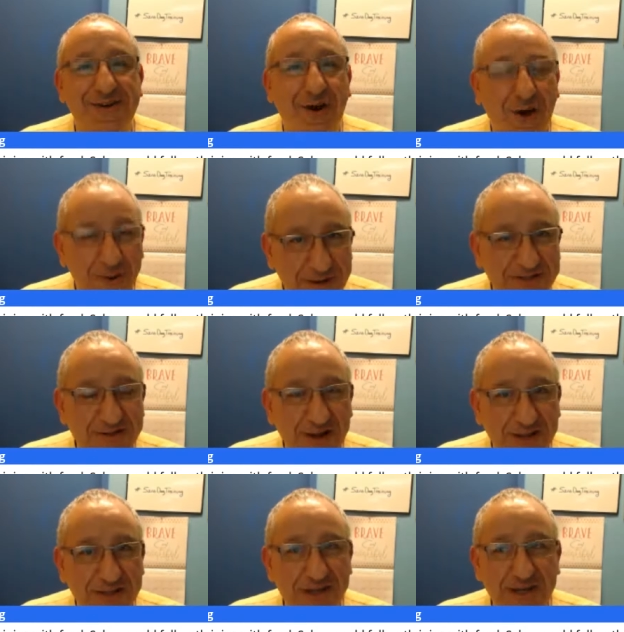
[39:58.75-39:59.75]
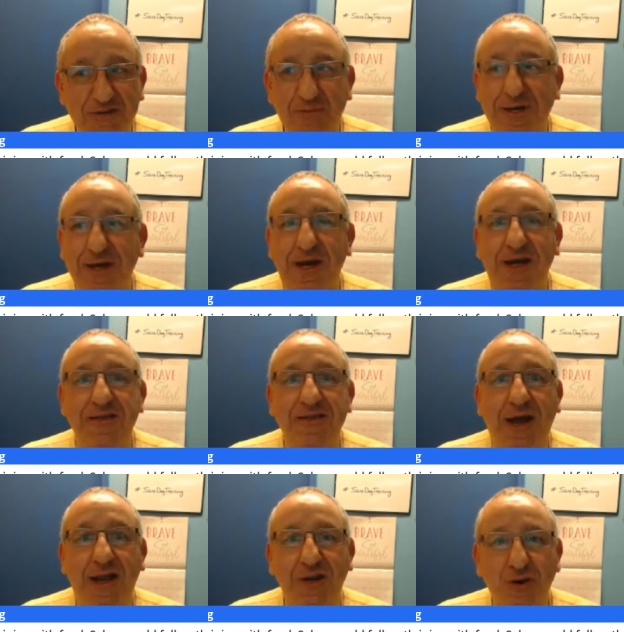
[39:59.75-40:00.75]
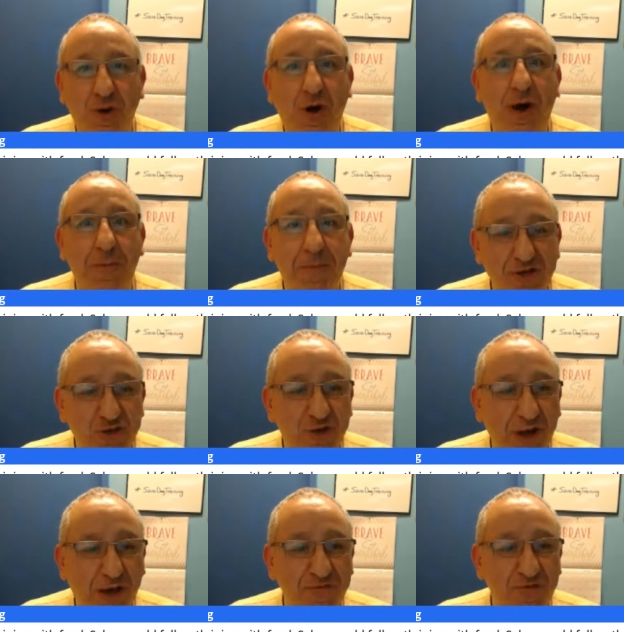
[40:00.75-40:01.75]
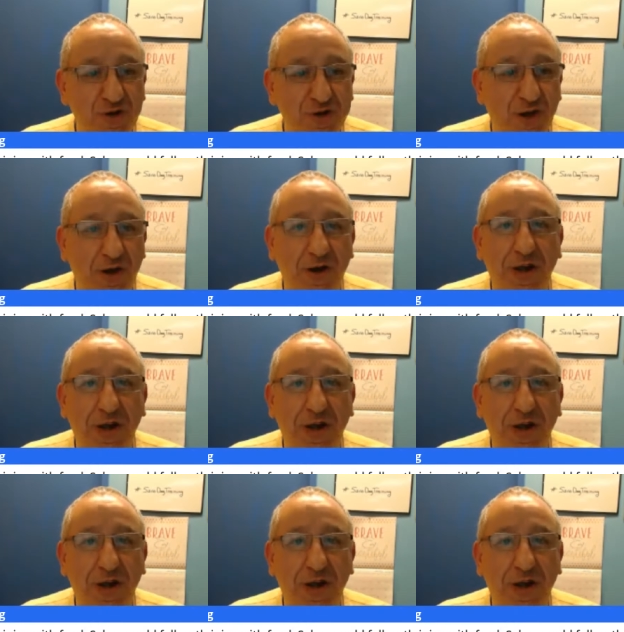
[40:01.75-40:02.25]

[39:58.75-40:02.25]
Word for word: comments like this because I know how much you love your dog